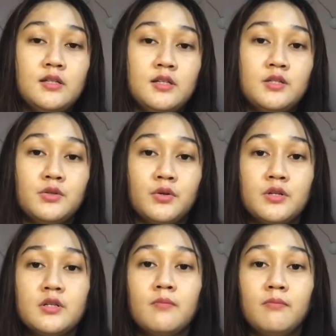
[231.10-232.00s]

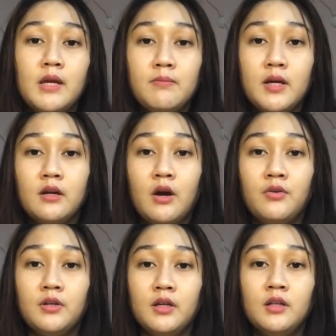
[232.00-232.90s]
source may be
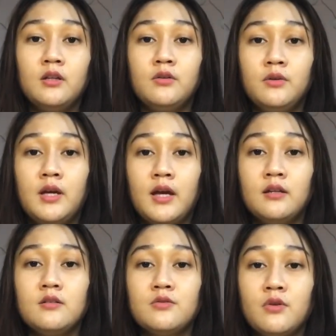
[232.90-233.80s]
grounded to get
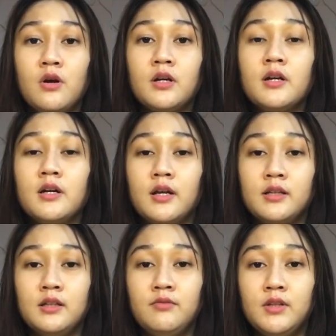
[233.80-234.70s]
stronger
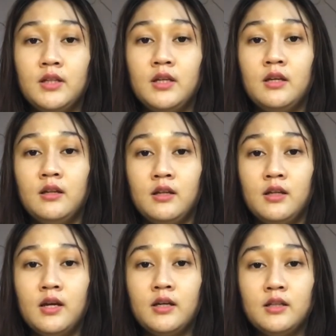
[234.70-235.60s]
negativity in the
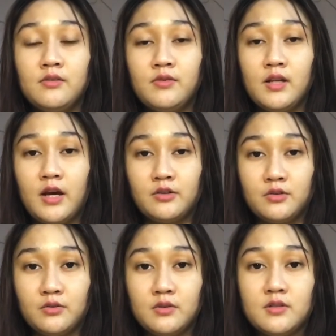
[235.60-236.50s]
negative
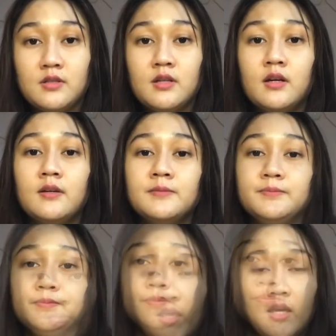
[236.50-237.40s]
electrodes.
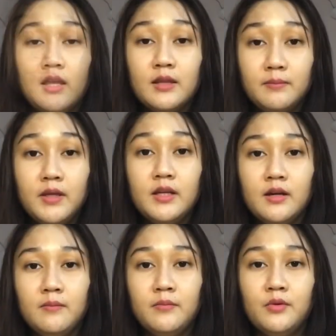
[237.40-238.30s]
The
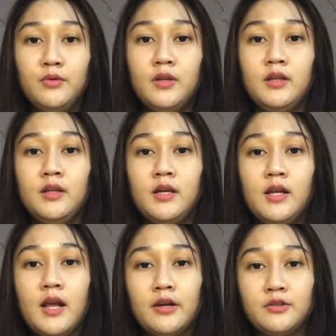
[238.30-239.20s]
medium between the
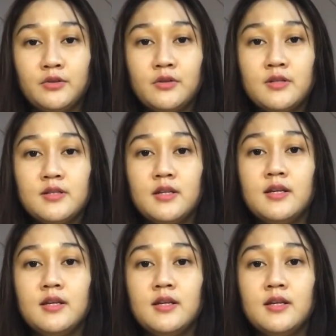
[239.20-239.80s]
electrodes is